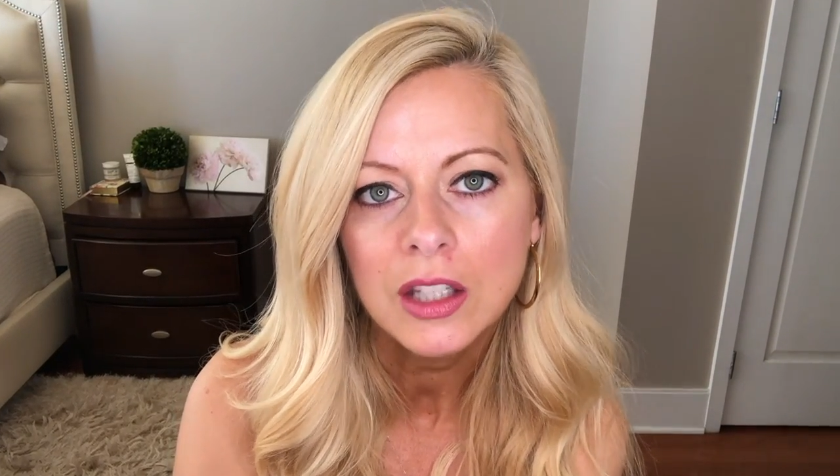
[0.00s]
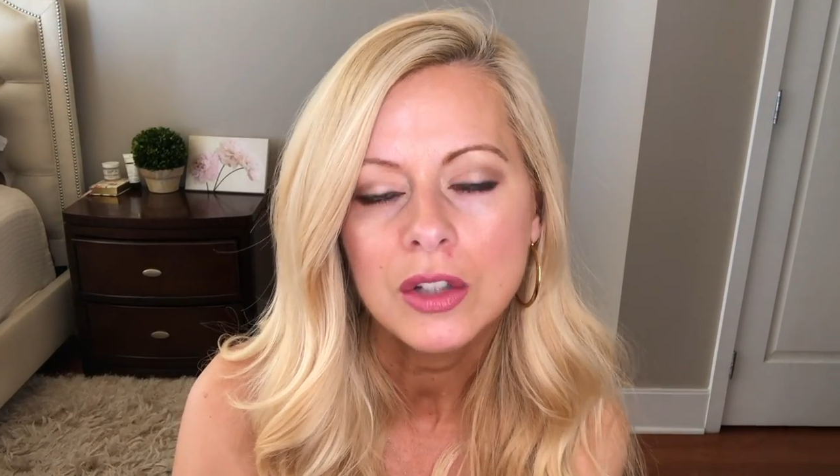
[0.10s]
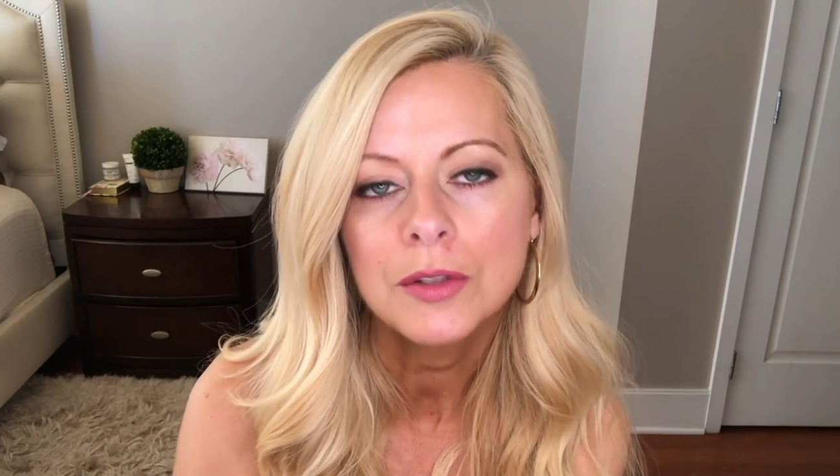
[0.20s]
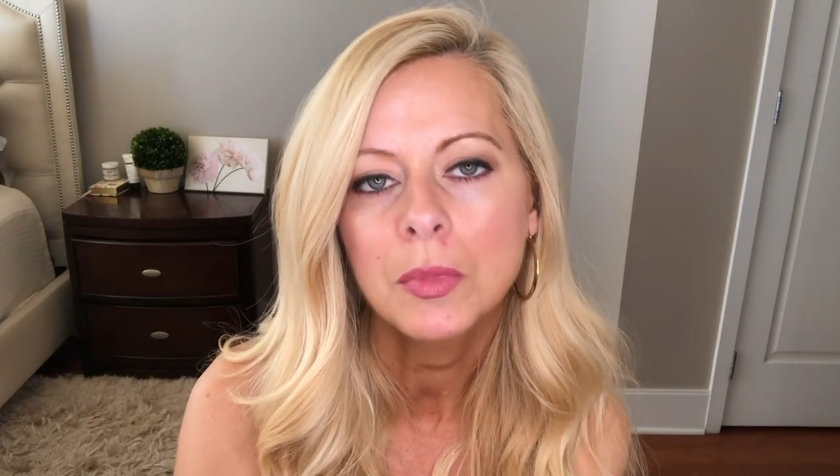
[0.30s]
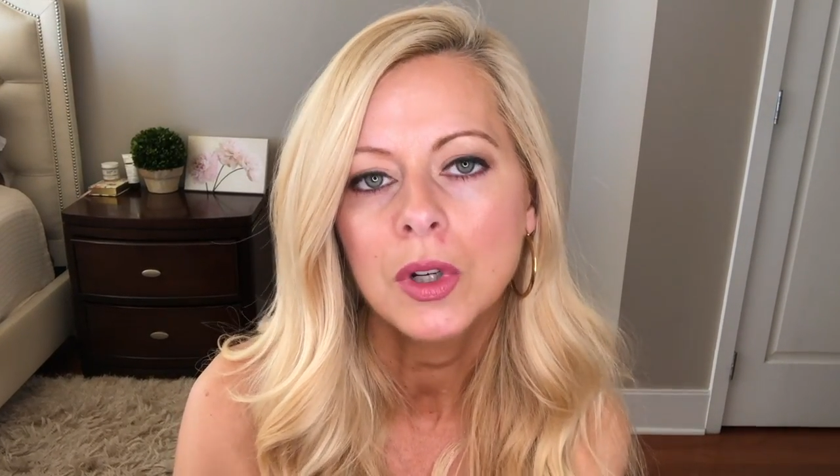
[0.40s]

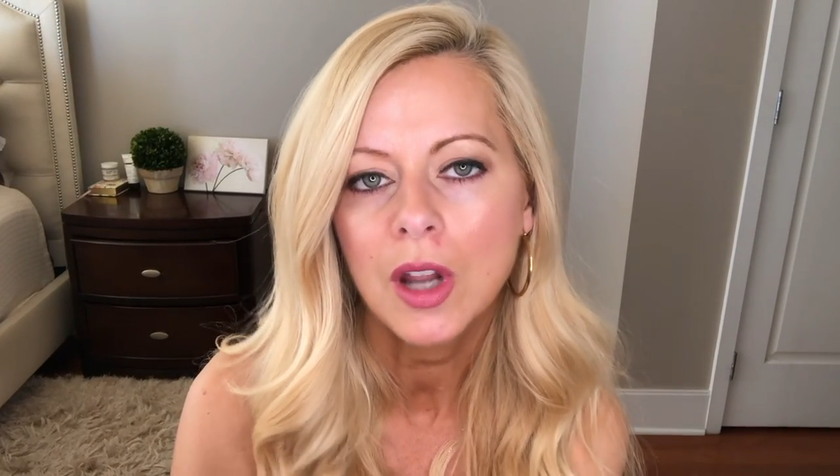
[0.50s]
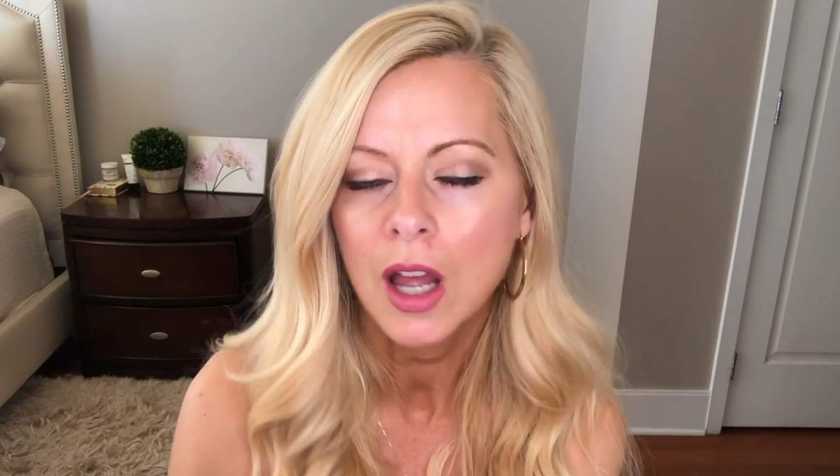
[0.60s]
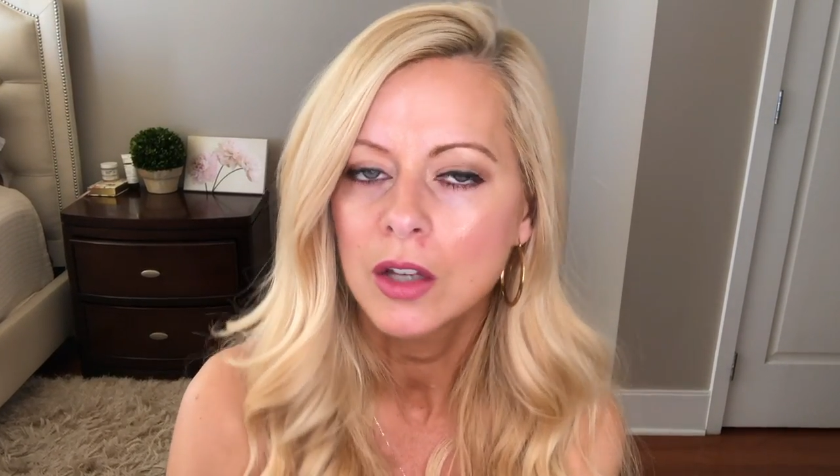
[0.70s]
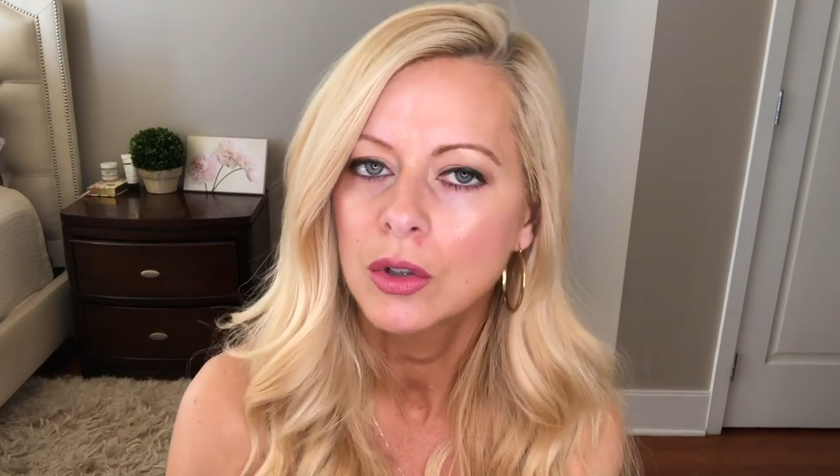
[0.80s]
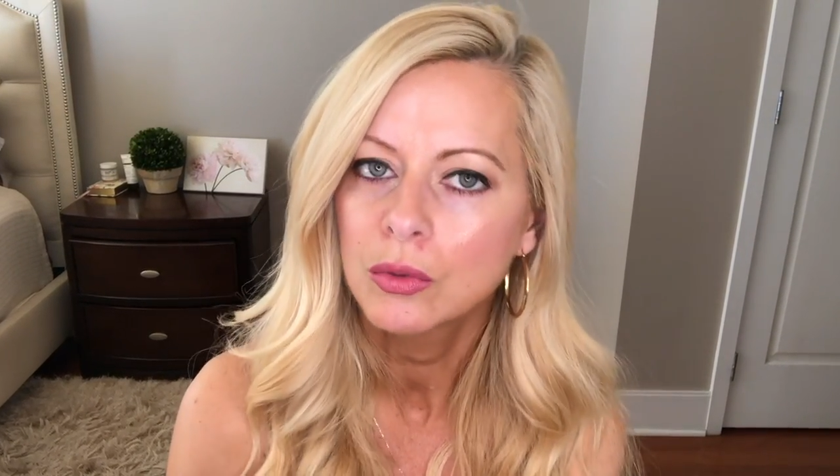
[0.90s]
just put it
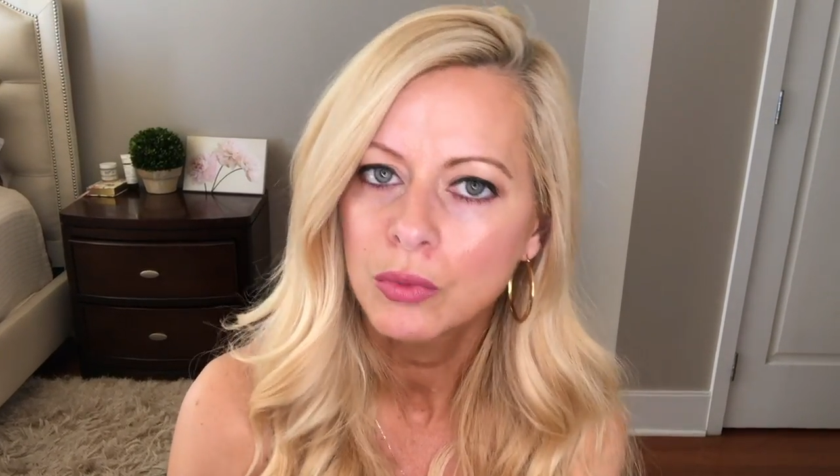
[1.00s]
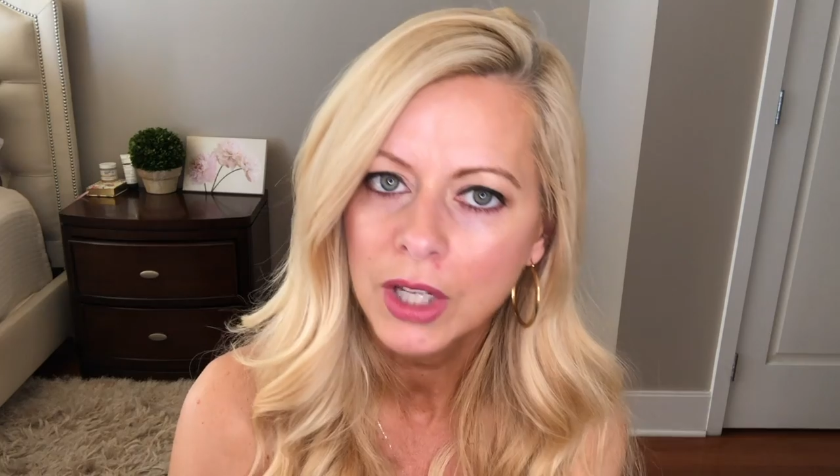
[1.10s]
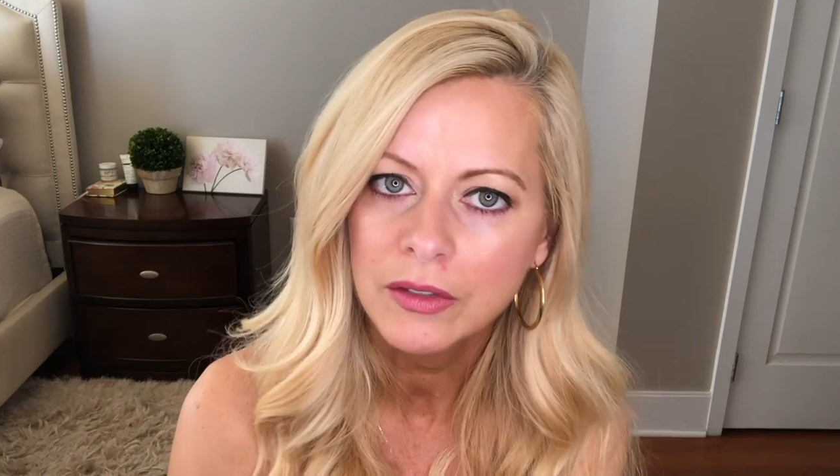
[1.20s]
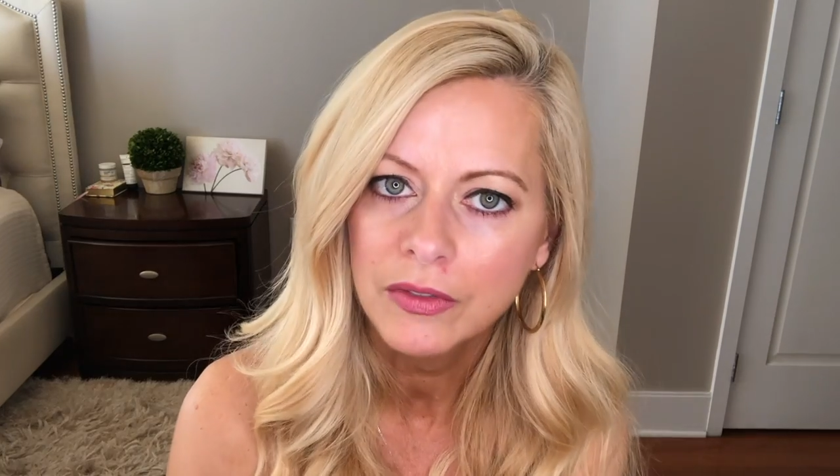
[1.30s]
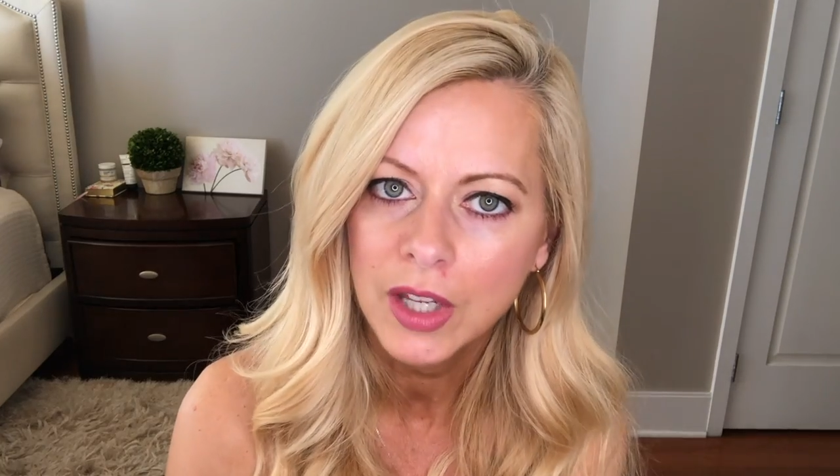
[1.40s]
on your
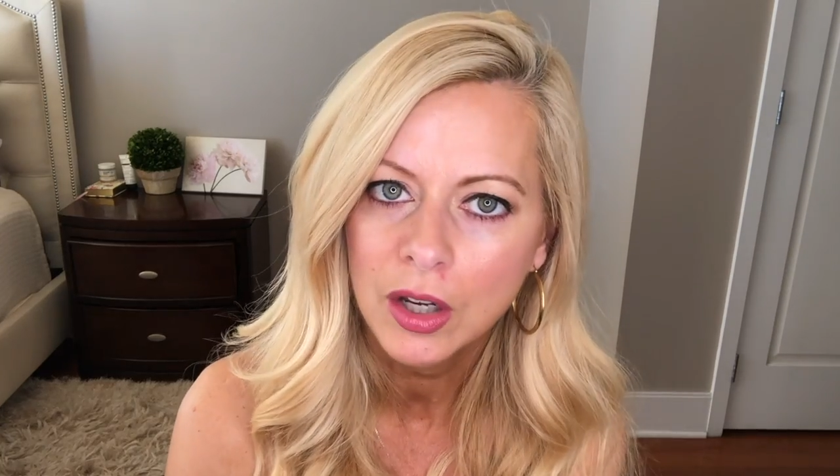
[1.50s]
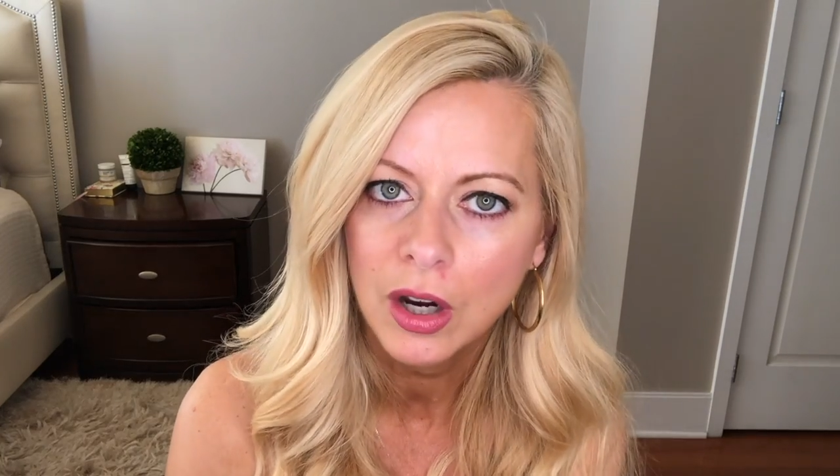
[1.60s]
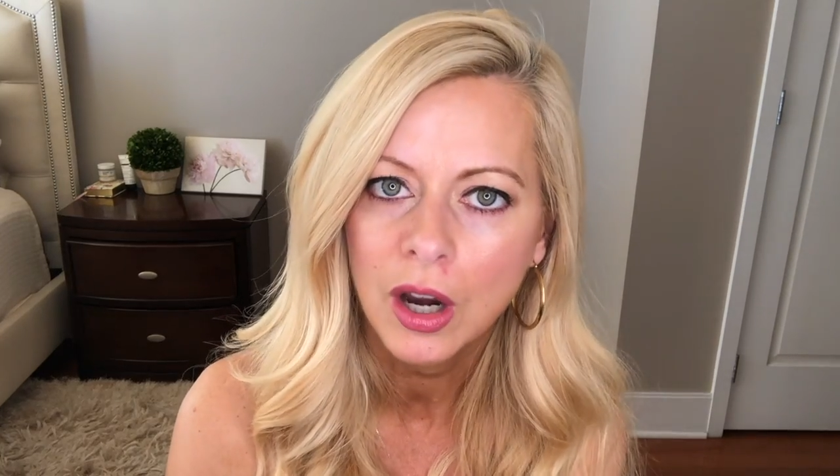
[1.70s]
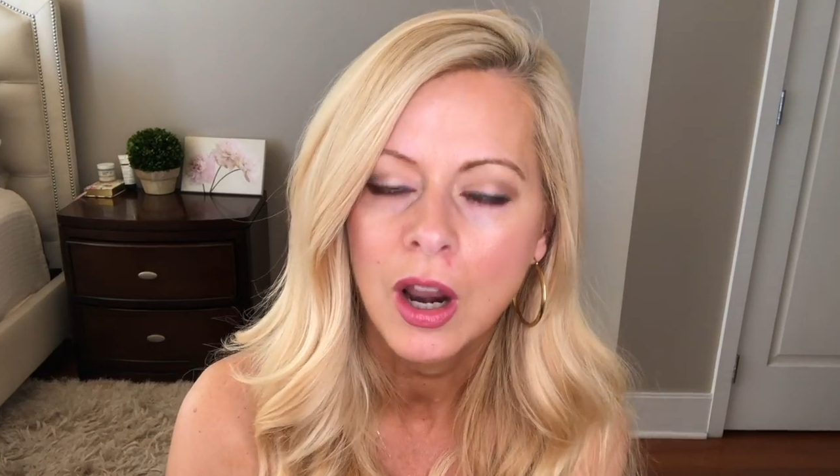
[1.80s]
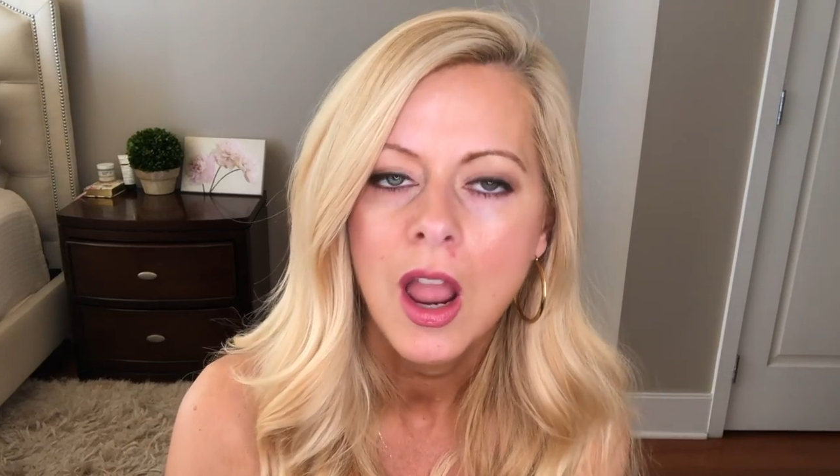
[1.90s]
ring finger